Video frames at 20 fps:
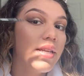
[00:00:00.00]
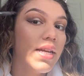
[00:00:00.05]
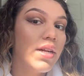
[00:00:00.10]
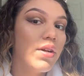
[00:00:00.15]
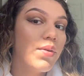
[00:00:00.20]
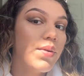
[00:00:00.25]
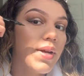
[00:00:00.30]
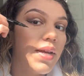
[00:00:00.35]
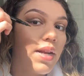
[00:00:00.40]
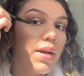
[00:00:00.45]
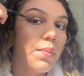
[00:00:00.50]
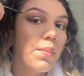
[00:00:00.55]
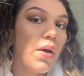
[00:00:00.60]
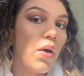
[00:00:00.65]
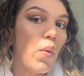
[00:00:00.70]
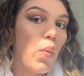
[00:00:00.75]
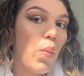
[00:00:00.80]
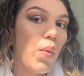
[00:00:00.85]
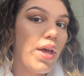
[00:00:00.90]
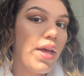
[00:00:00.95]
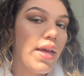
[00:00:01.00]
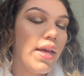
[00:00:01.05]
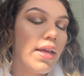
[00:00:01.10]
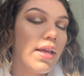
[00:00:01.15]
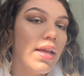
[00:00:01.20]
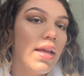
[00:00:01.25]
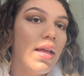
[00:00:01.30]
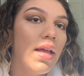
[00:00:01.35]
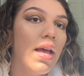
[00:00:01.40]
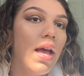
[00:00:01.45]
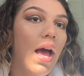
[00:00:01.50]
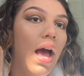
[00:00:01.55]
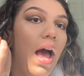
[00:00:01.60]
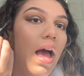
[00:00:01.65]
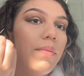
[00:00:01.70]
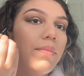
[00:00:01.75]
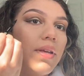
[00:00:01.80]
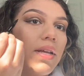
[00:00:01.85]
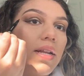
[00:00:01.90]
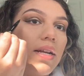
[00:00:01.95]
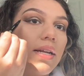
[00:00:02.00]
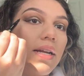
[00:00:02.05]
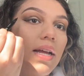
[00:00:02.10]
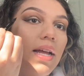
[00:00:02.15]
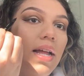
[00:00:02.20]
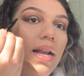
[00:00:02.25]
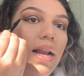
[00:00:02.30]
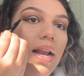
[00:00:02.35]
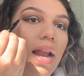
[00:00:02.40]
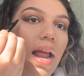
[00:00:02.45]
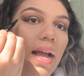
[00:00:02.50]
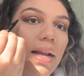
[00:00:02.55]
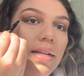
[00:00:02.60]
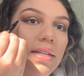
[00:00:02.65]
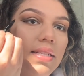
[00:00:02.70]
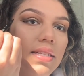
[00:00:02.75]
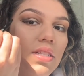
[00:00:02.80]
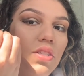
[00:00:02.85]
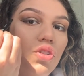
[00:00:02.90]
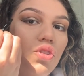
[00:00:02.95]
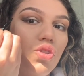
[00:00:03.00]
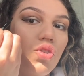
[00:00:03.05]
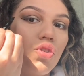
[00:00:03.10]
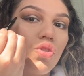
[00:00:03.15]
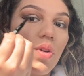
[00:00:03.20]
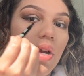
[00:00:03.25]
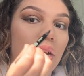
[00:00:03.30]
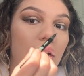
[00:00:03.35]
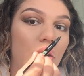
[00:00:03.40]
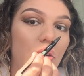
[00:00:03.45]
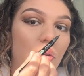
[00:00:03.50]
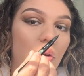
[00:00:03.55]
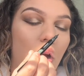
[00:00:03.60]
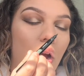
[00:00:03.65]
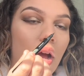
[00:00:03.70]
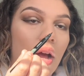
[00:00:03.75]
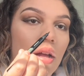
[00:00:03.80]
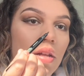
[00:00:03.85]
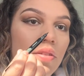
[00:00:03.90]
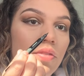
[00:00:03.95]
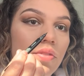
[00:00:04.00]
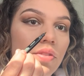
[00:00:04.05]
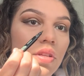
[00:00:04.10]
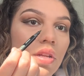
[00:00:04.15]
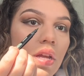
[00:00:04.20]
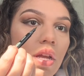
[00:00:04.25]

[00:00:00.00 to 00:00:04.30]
created my wing, I'm going to connect it straight across